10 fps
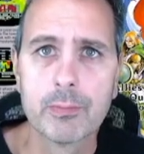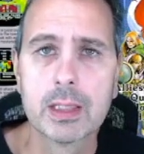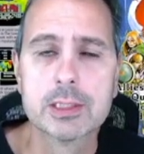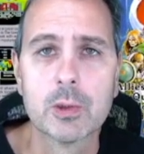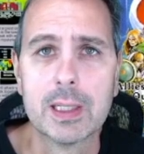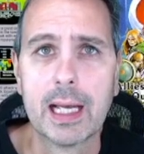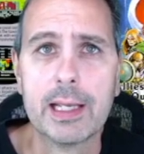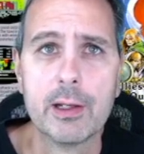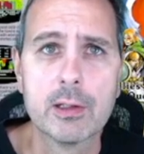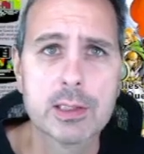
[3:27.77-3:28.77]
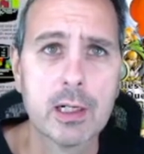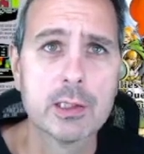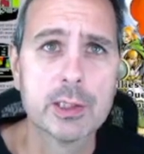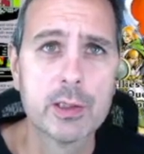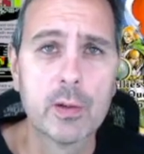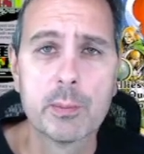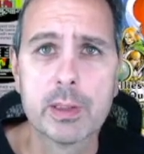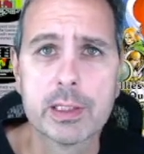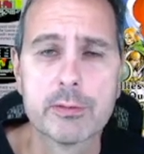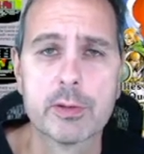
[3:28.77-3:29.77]
So I also know I'm
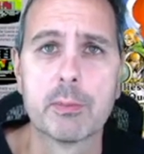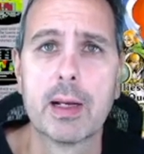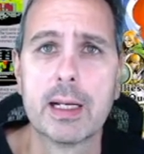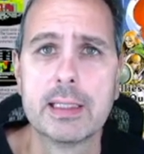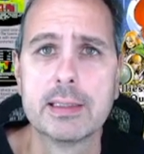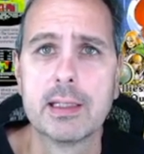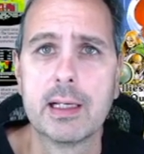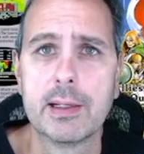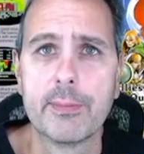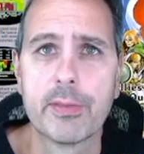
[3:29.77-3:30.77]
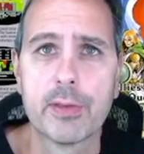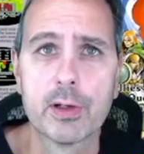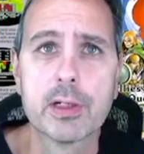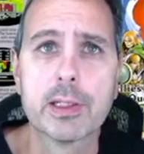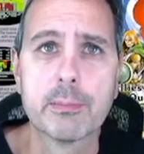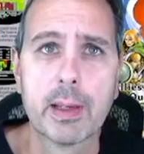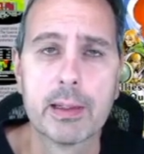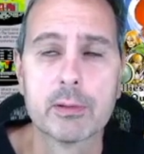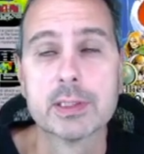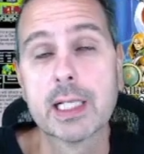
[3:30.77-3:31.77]
looking for my third companion
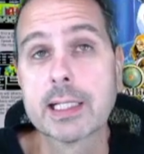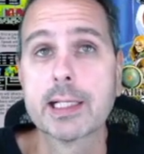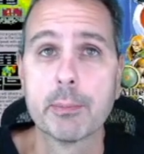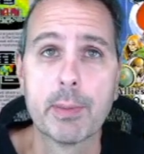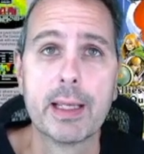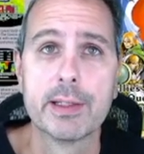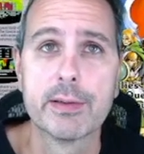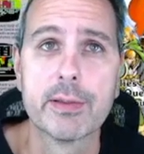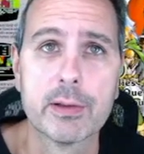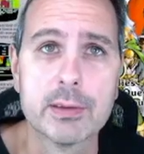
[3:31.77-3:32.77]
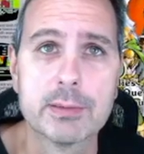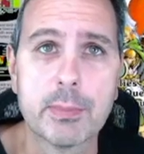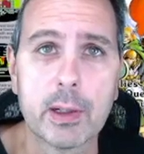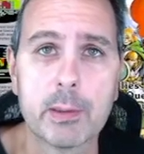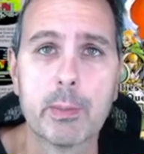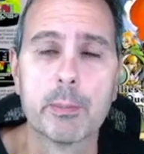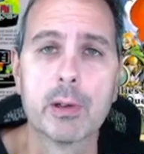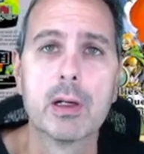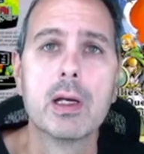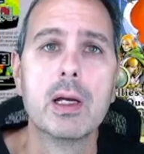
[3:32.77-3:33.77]
or second companion, third party
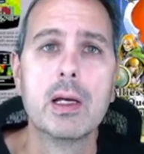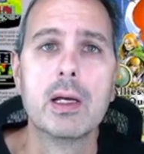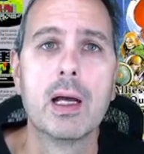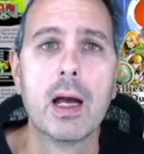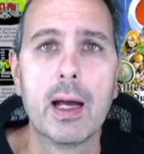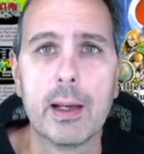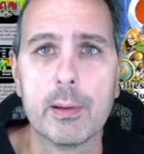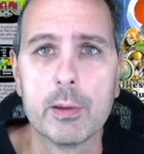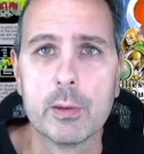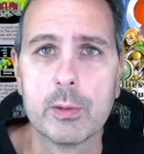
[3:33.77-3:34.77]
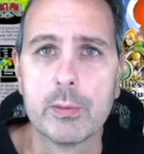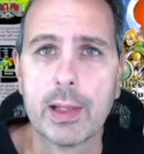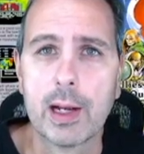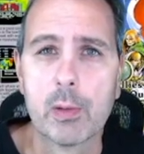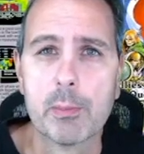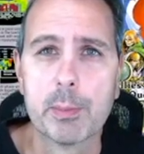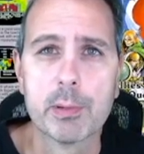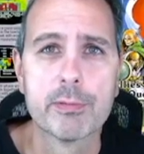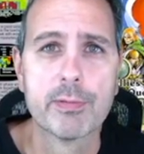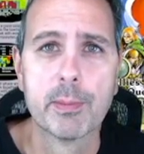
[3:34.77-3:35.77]
member, who that I
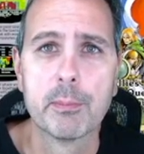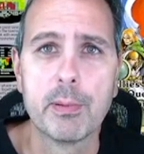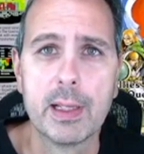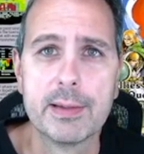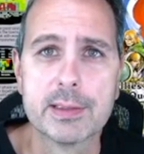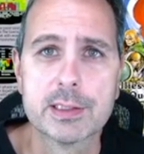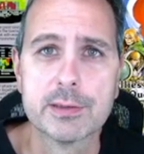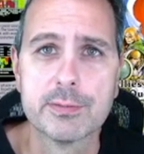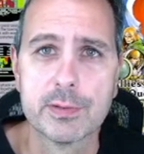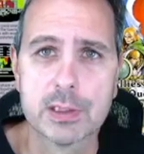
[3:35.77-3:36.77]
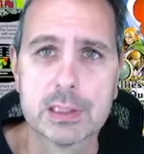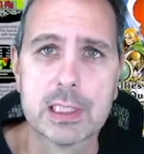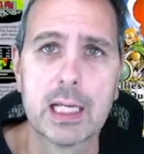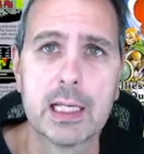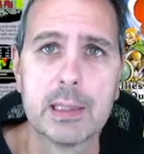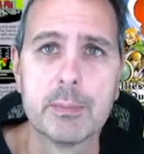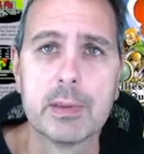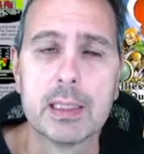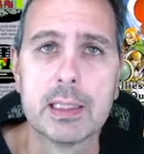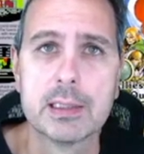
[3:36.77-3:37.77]
remember from playing this the first time
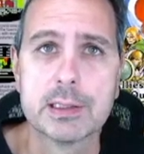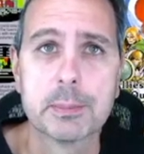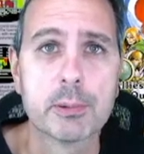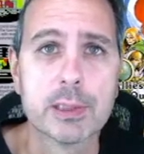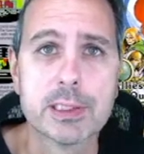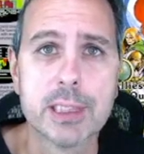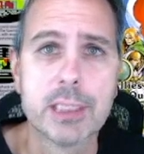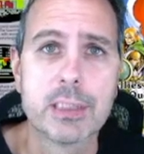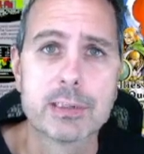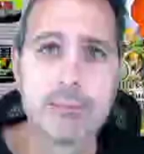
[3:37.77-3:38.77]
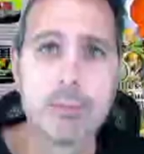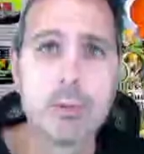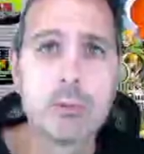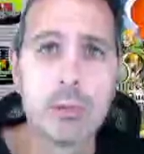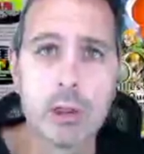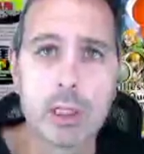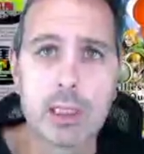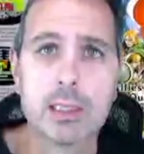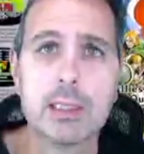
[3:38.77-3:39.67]
is the Princess of Moonbrook.